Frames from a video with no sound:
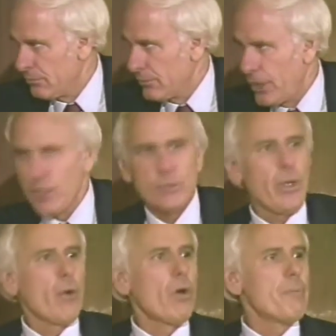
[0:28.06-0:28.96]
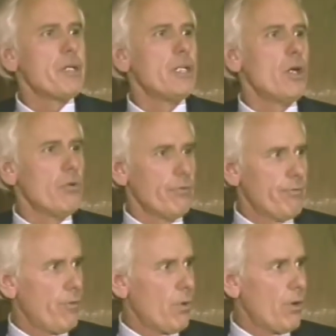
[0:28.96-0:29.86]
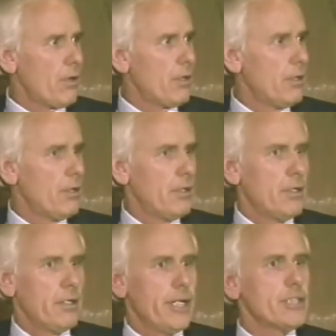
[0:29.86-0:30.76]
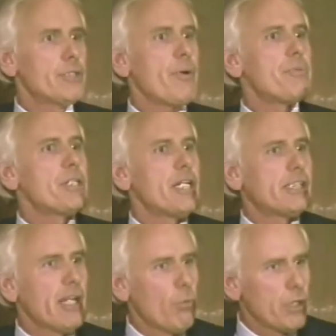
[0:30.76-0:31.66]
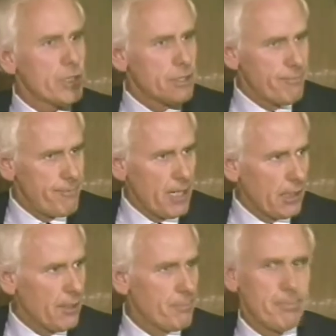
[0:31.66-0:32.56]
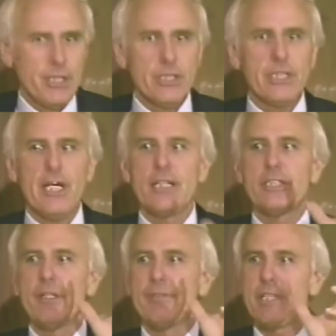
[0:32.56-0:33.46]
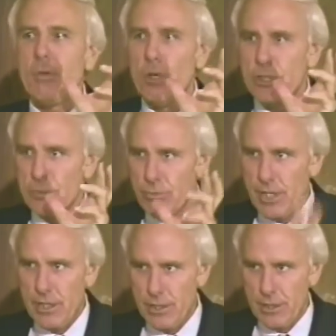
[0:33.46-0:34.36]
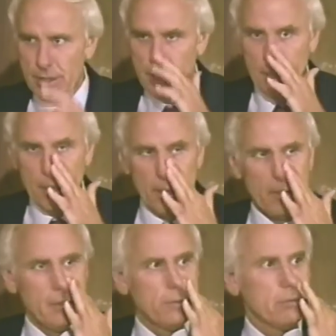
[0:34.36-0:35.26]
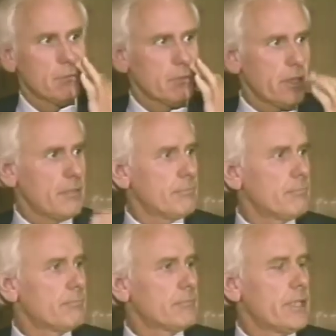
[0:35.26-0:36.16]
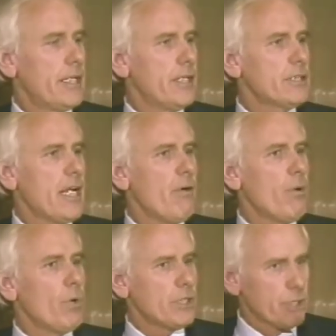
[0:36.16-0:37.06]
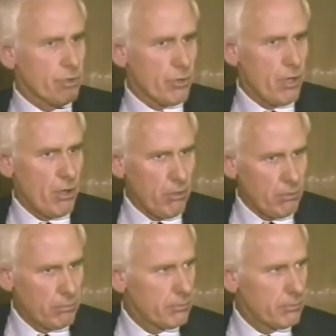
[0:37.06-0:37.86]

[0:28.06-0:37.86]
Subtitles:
Here's what I want to be known for. Here's the reputation I want to develop. Here's the kind of service I want to render. Okay. Here's how I want to grow.